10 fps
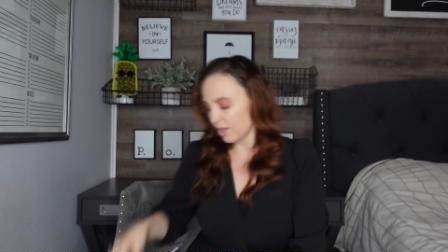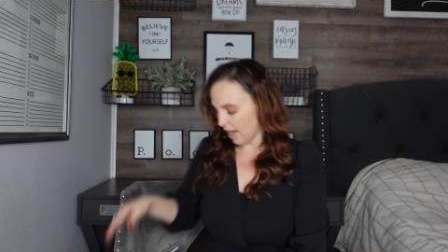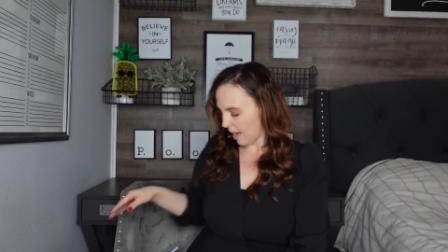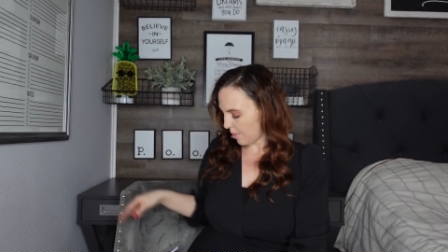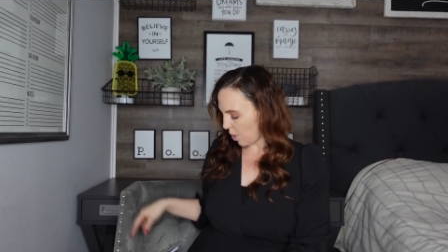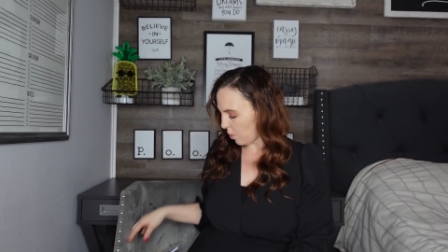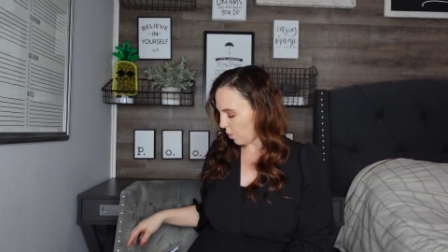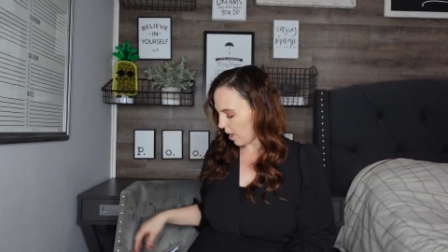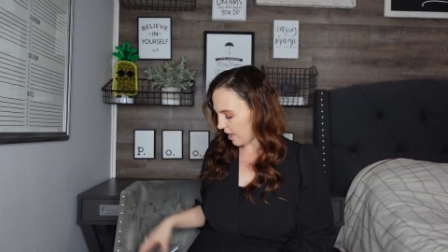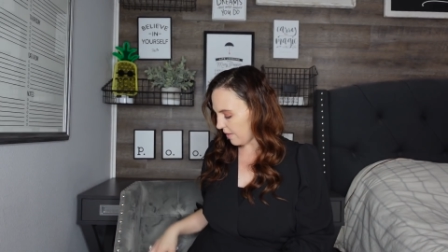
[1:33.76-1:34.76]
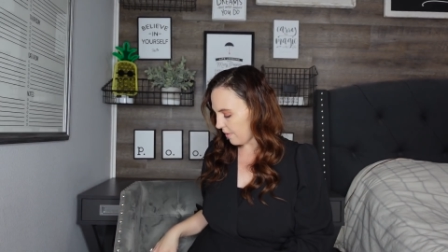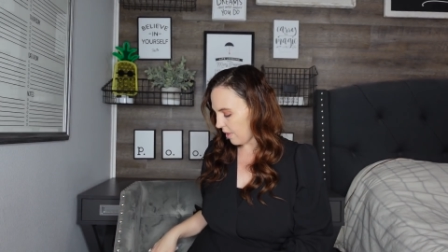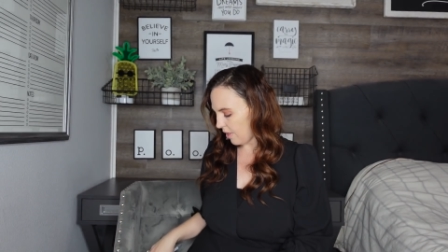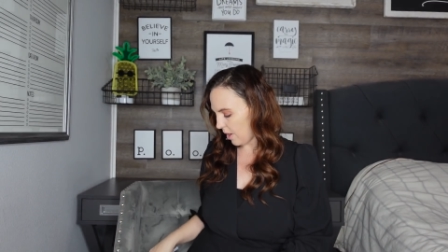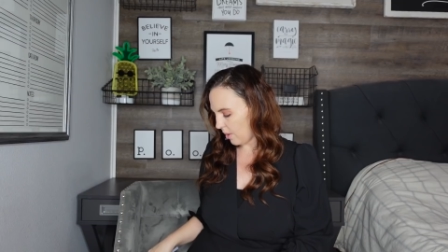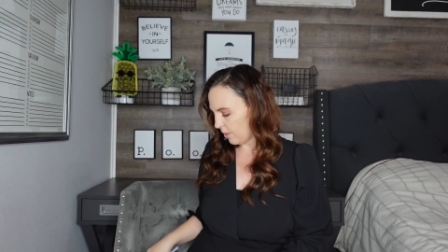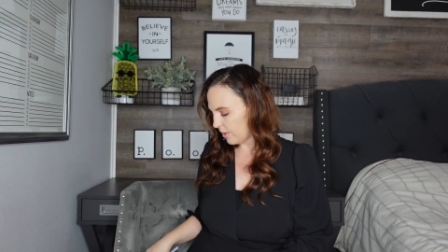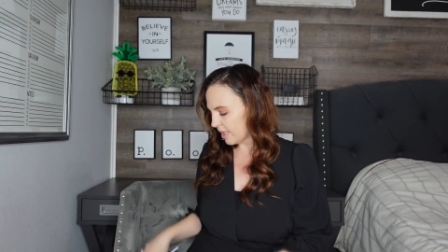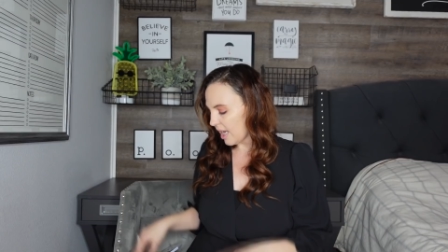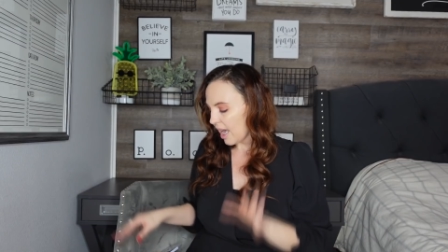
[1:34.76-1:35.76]
grab one of
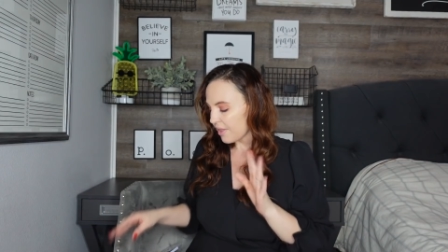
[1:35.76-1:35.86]
those.